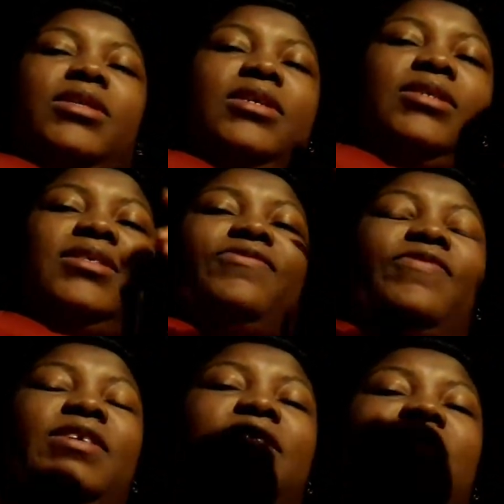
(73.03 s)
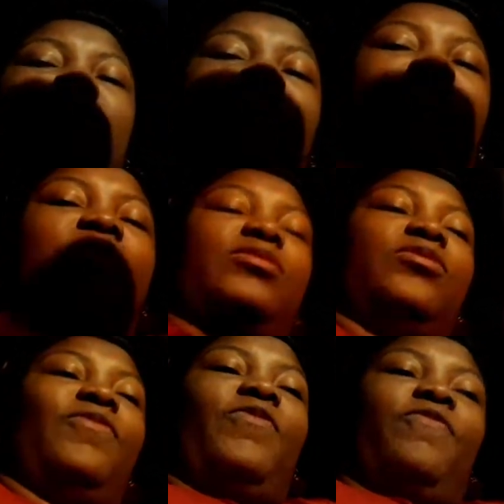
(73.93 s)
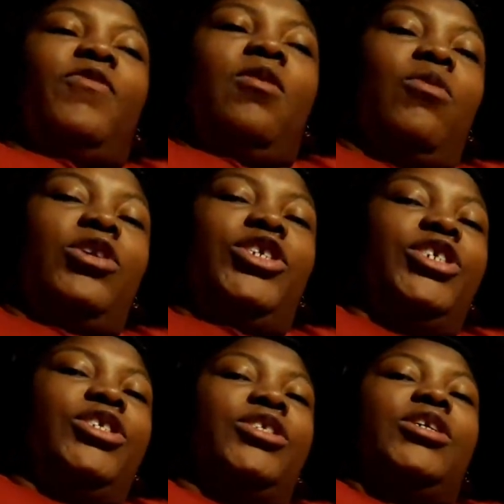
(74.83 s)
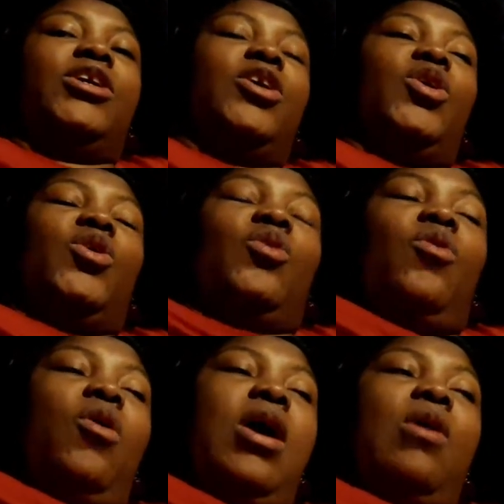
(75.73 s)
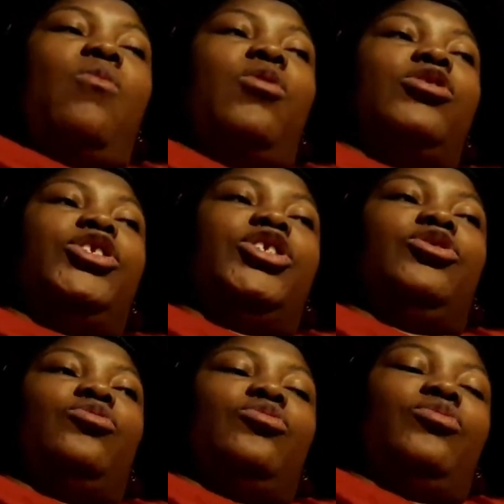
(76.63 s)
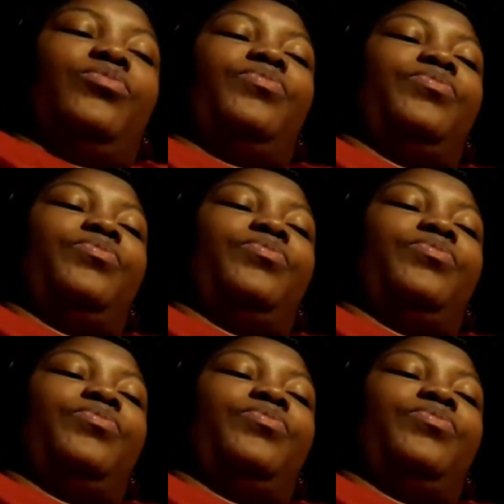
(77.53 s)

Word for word: this sylvester something so if you've not watched it go and watch it too